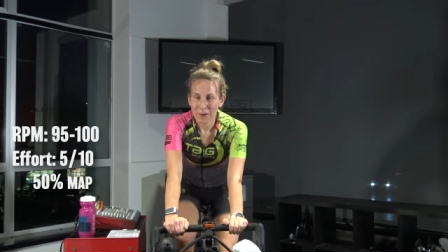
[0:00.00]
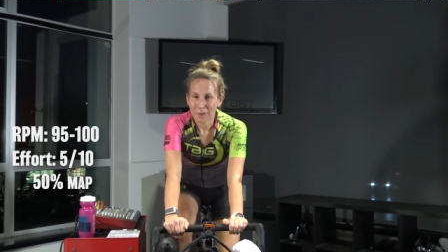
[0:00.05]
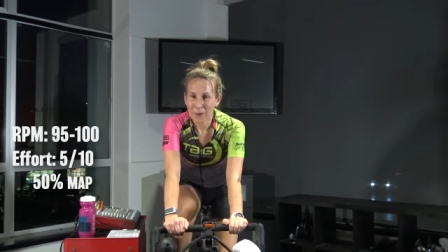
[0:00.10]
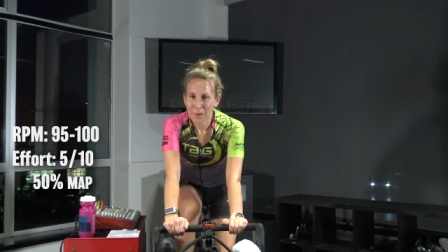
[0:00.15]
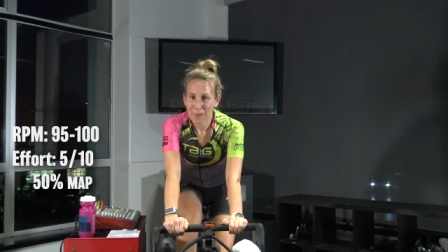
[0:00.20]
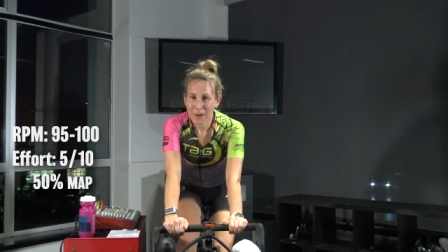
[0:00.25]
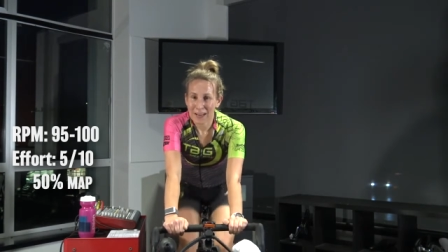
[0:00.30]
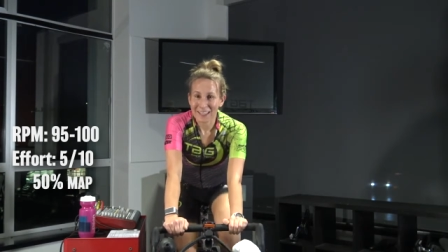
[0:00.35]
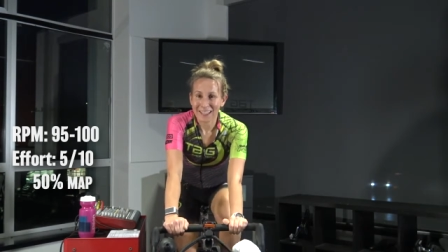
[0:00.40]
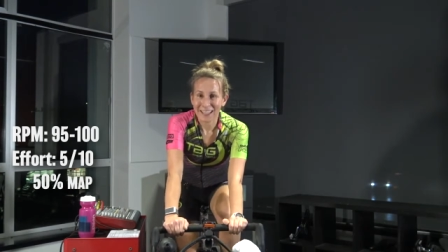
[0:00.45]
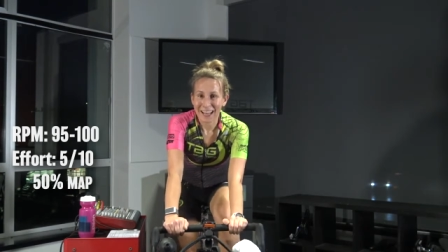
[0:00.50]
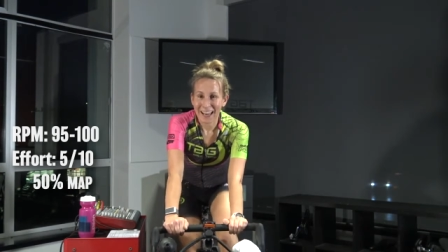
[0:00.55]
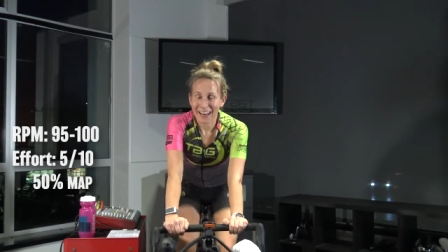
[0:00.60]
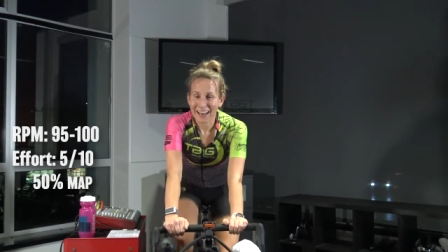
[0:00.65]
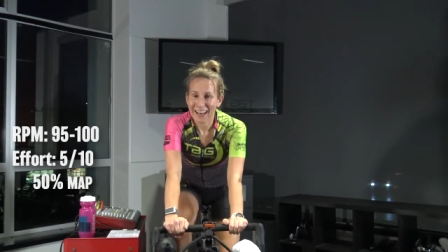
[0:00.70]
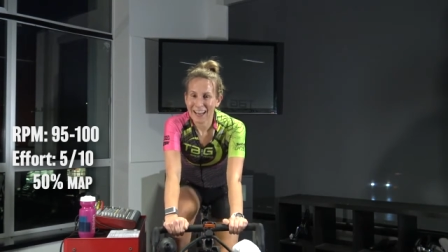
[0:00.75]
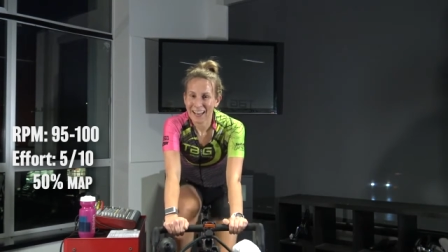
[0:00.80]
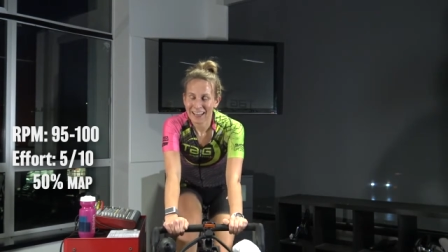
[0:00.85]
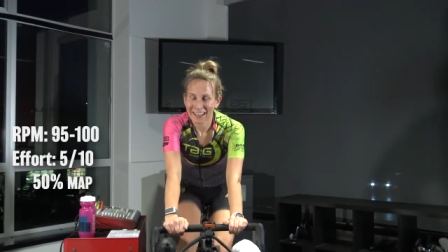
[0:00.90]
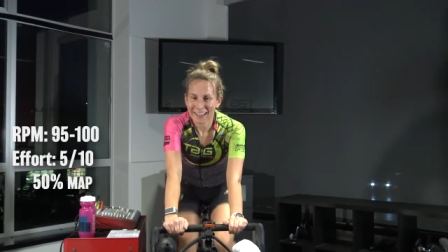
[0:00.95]
for the main
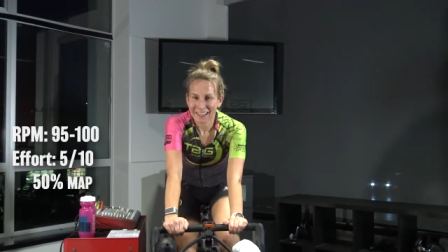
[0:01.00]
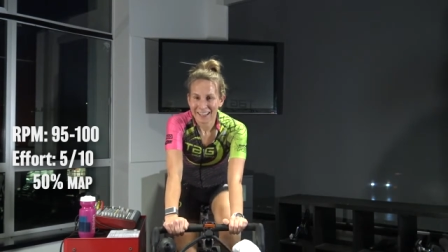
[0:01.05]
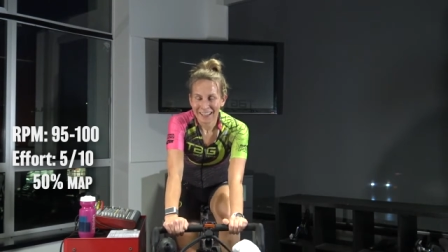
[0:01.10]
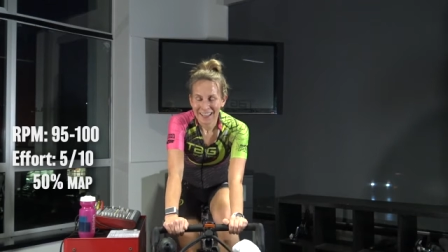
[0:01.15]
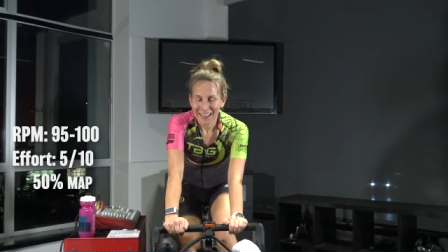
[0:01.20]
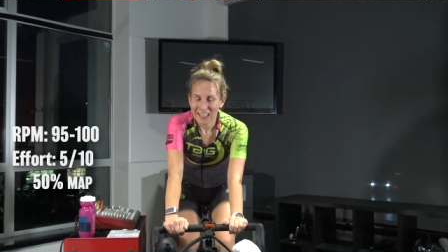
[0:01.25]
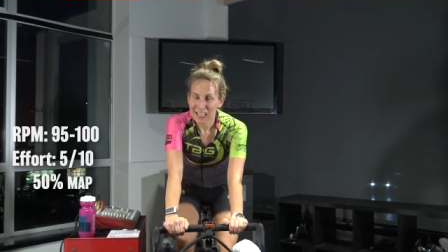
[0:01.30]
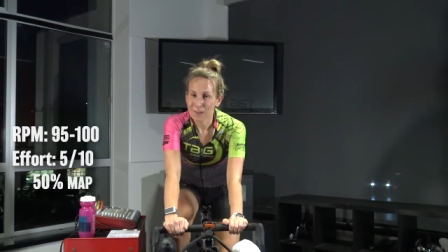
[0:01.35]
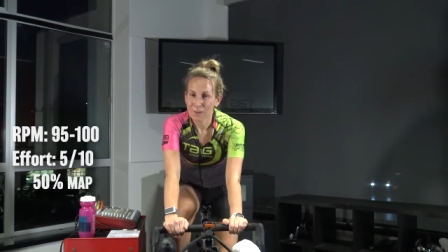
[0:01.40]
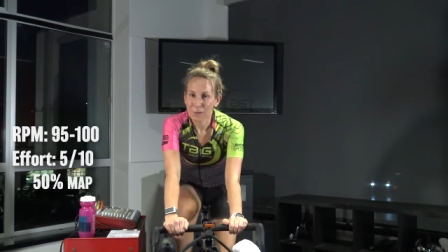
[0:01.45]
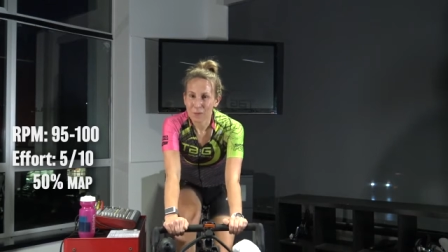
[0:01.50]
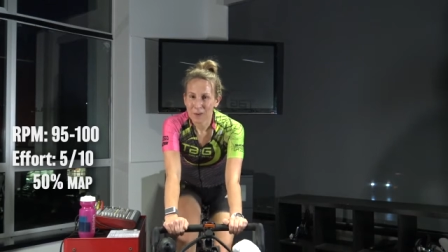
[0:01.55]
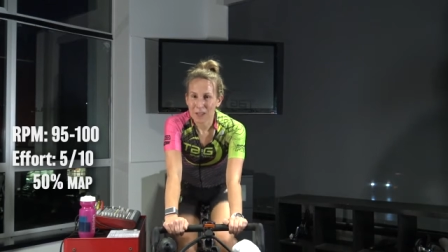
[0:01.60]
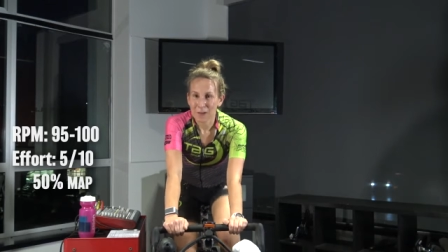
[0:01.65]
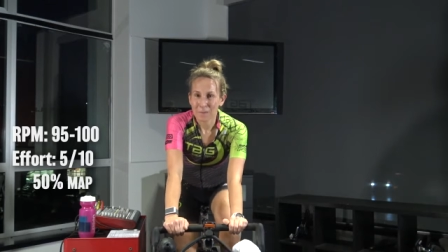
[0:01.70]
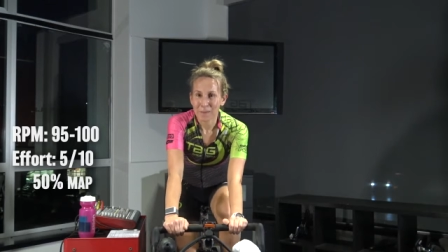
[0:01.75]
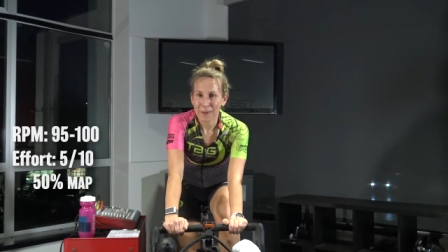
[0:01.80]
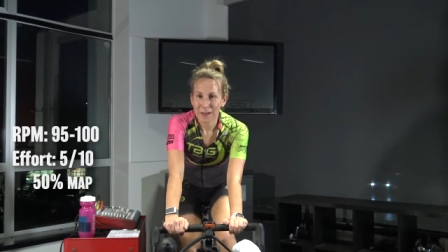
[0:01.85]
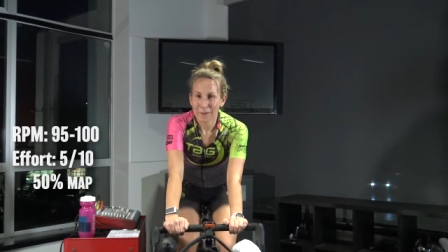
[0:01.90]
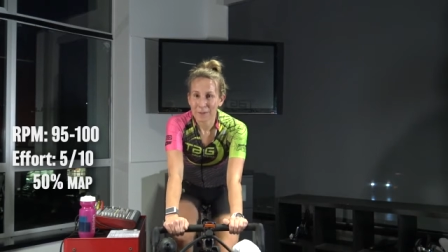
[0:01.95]
set, even with
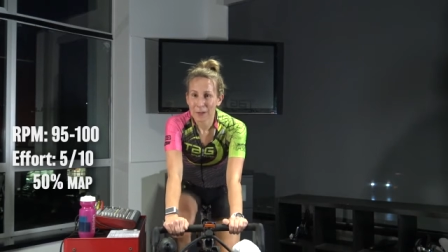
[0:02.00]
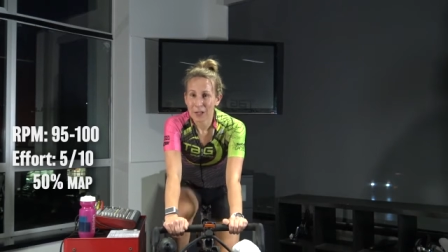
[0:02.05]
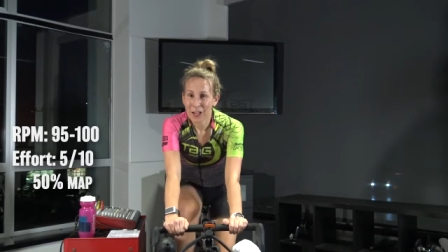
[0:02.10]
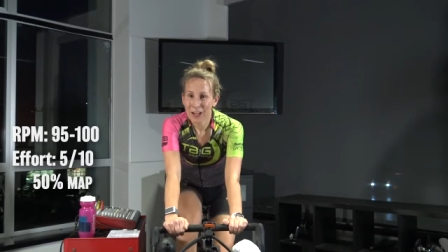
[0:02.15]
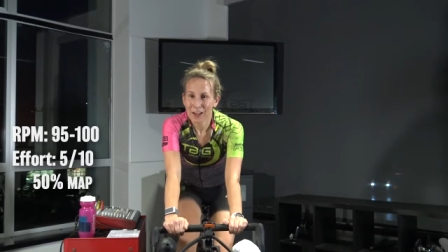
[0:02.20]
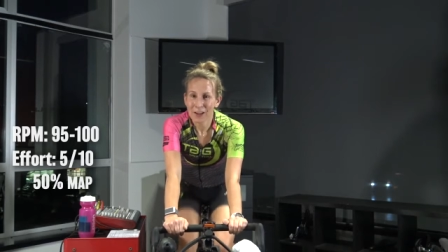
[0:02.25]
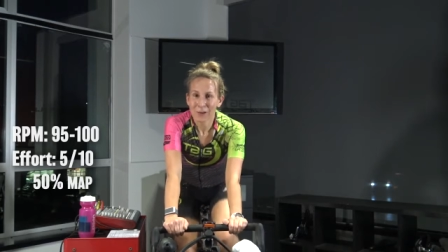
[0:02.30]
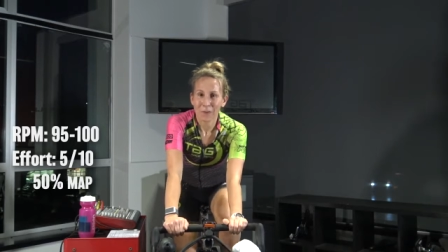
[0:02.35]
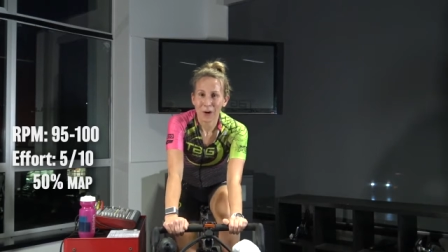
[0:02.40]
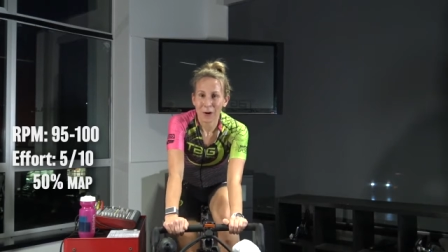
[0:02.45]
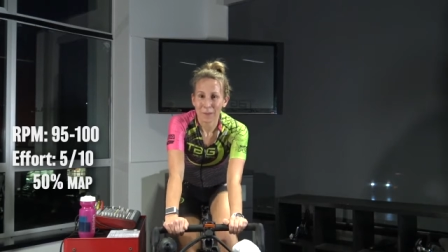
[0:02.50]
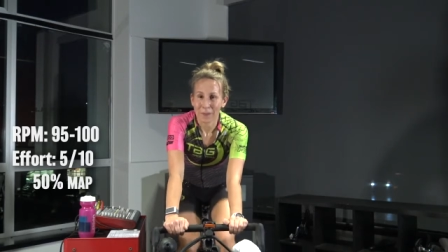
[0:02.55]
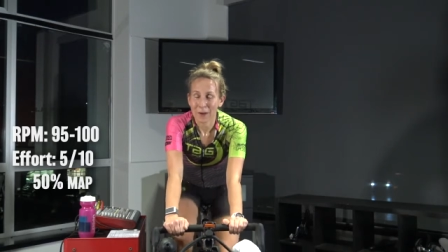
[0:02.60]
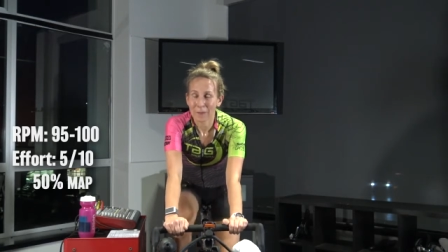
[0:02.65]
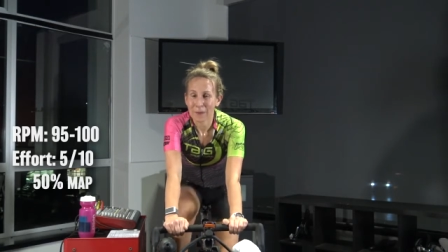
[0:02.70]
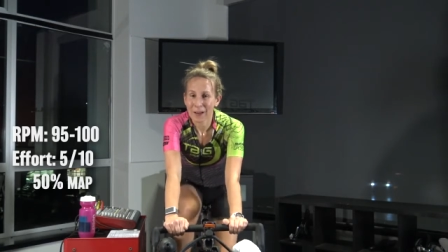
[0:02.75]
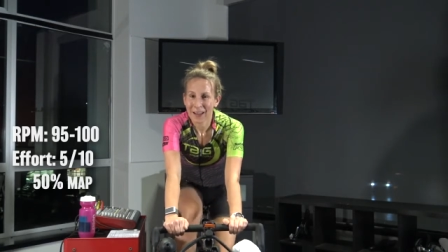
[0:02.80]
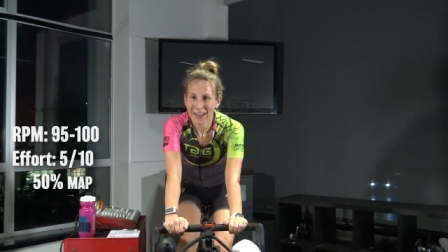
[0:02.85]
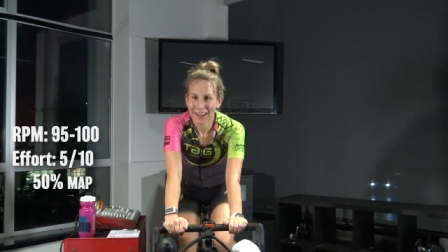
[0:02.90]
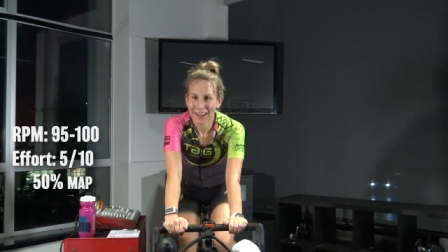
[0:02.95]
a minimal warm-up.